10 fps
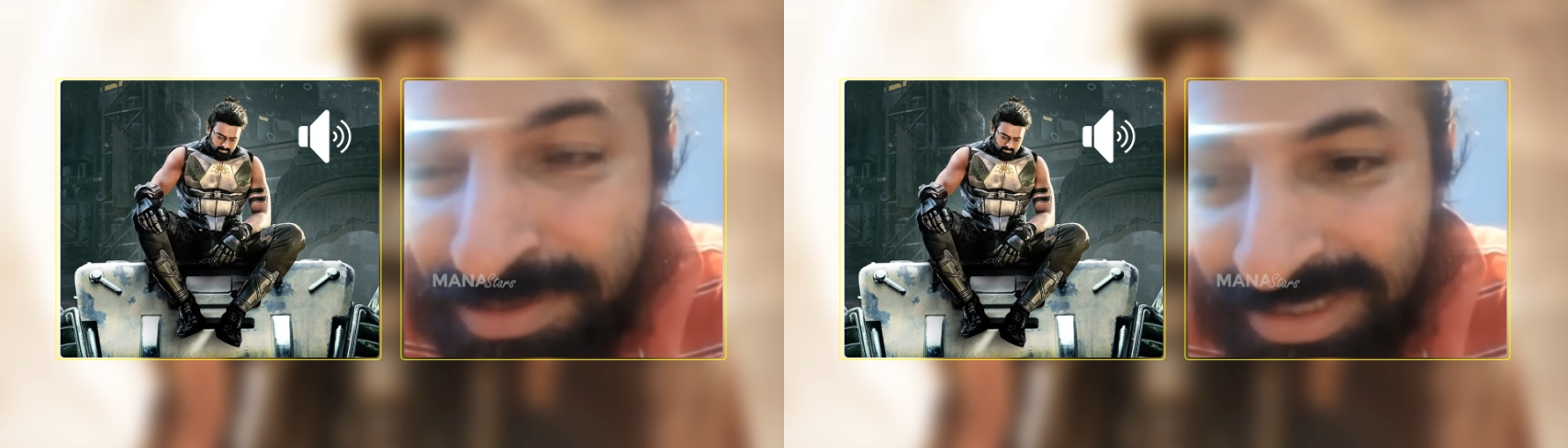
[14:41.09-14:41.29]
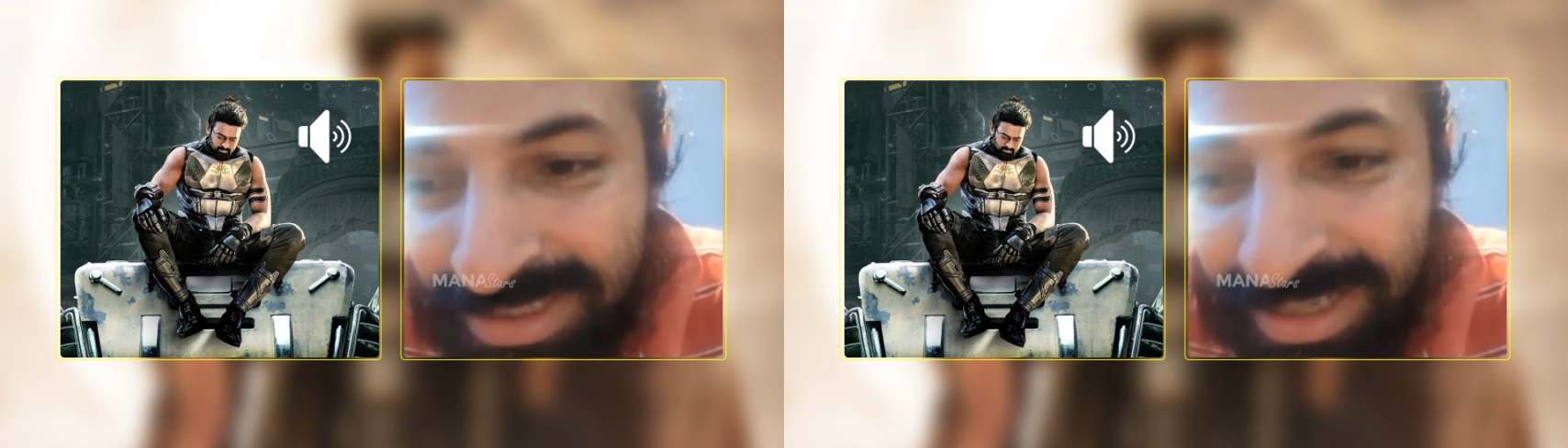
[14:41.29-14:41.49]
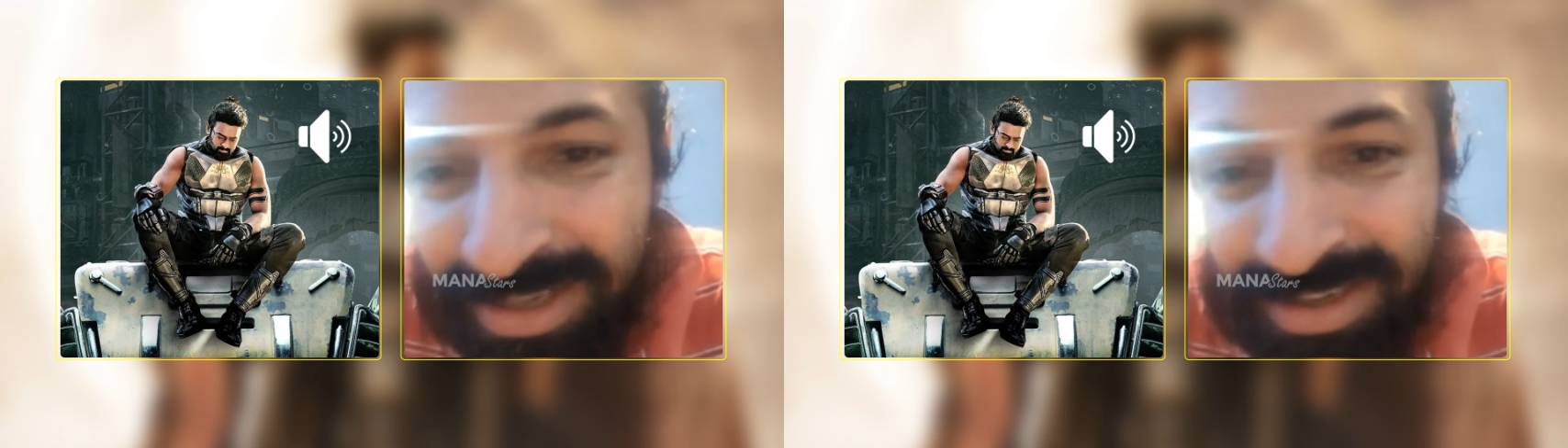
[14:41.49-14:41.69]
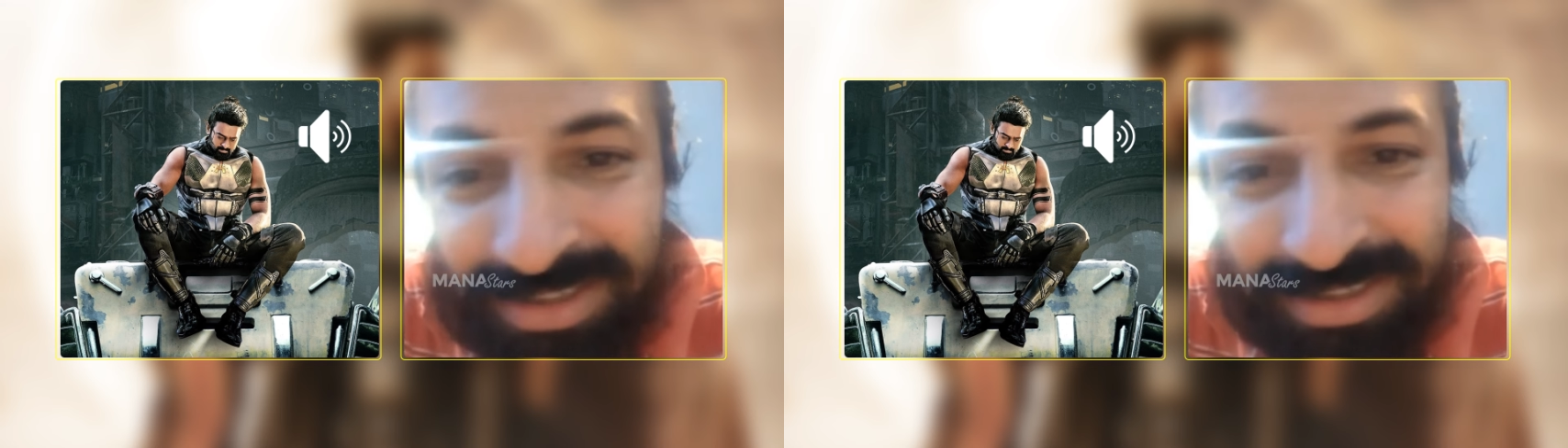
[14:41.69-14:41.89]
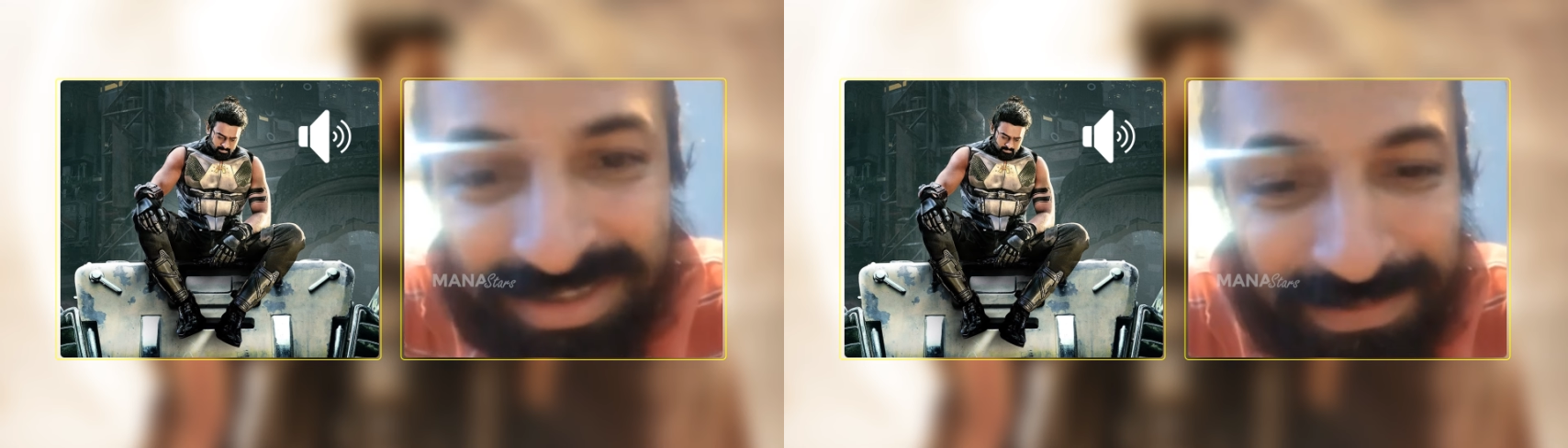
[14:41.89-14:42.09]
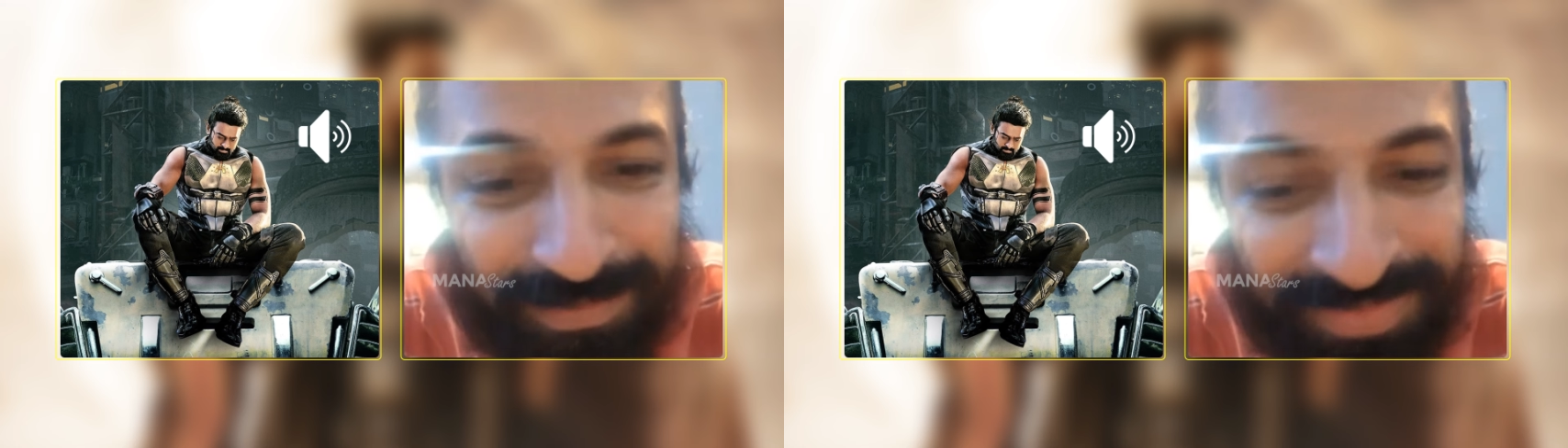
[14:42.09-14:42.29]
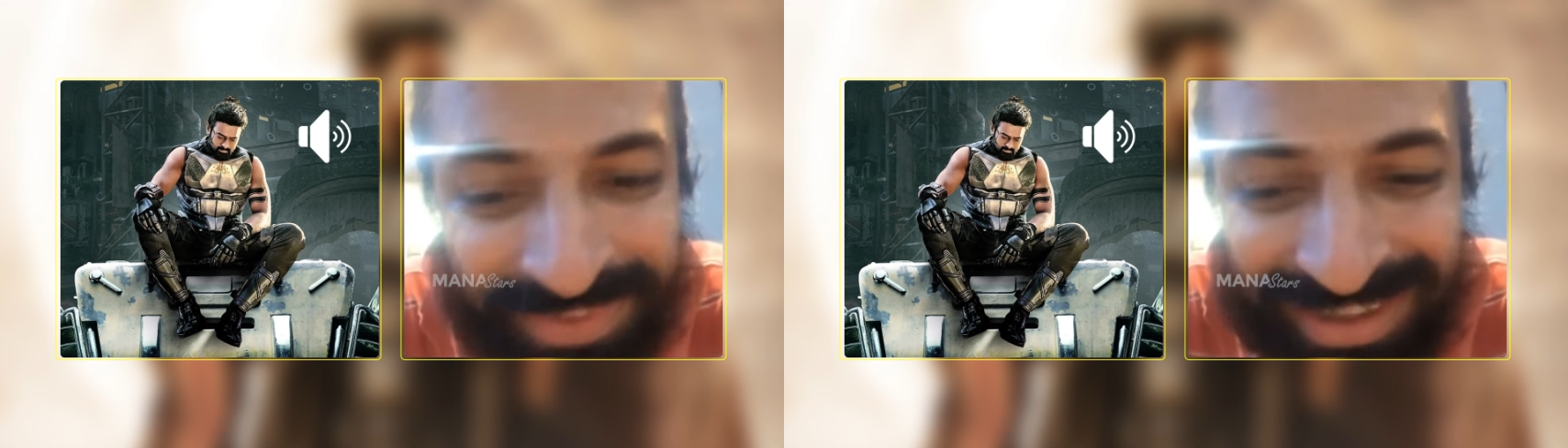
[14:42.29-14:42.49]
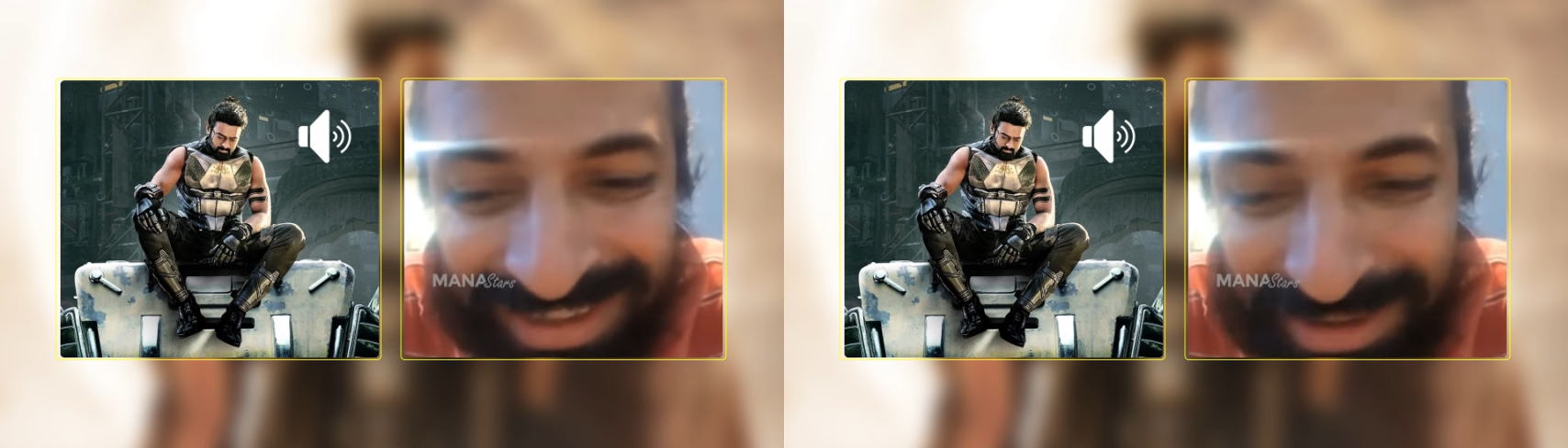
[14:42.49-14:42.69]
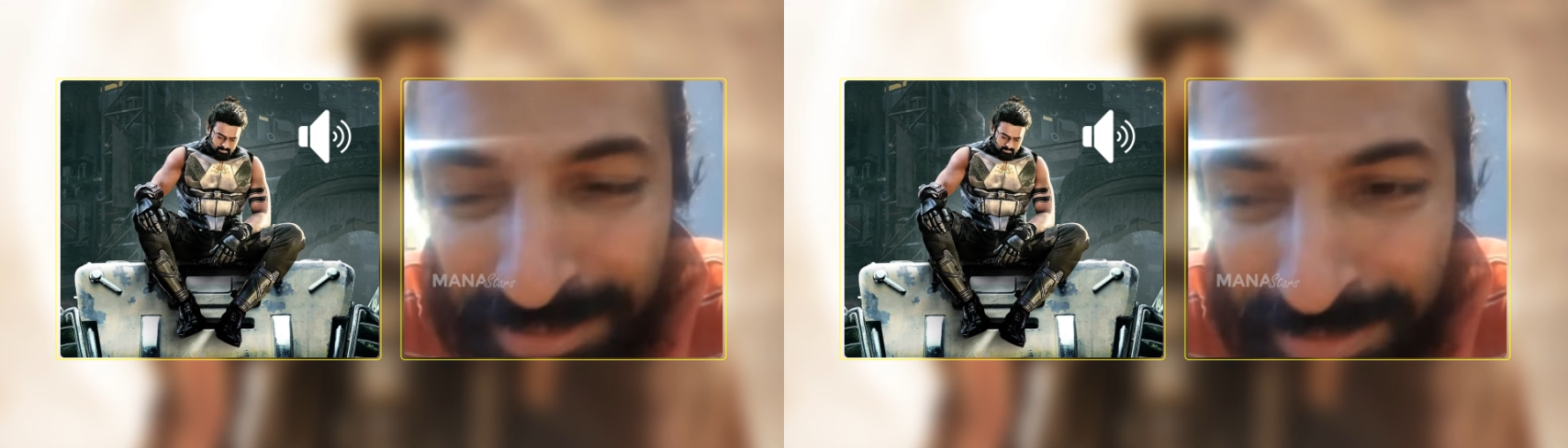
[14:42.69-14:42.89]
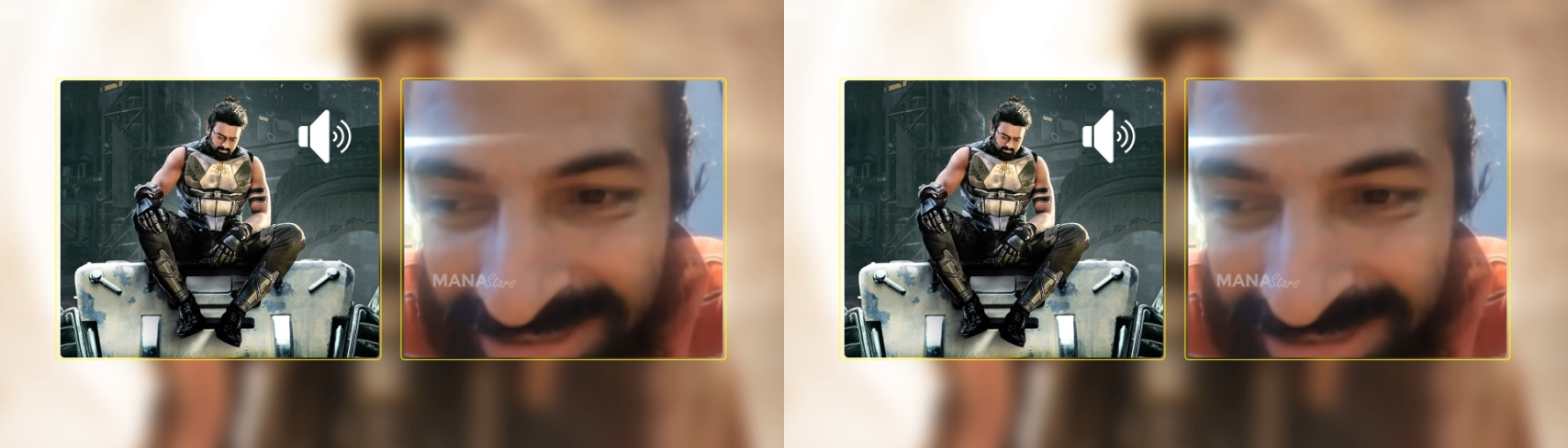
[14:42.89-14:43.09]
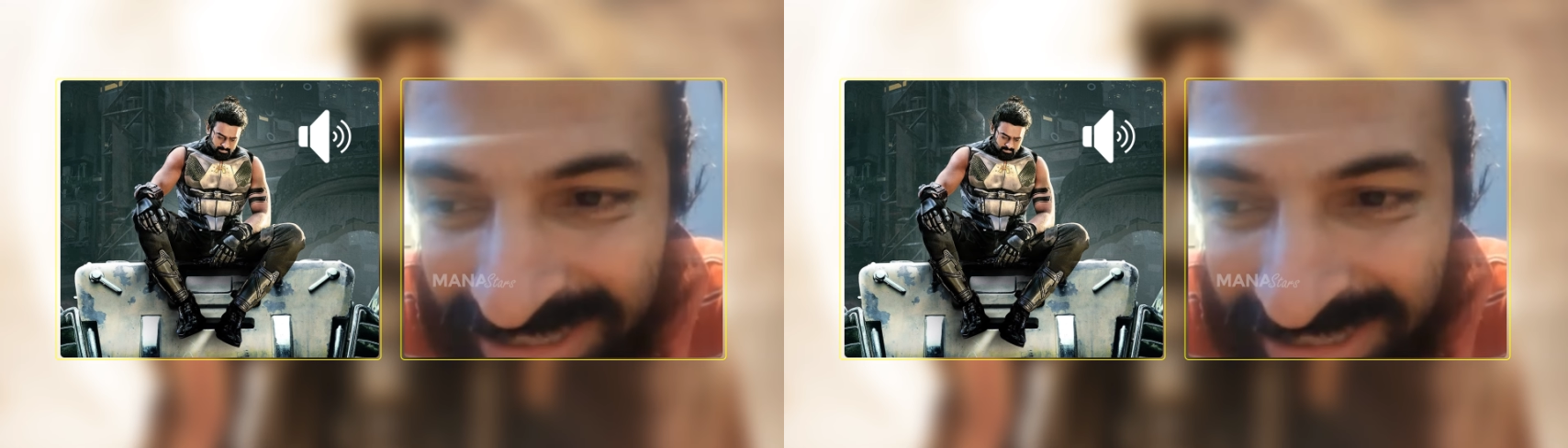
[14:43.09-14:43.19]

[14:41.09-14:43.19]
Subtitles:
Best entry ever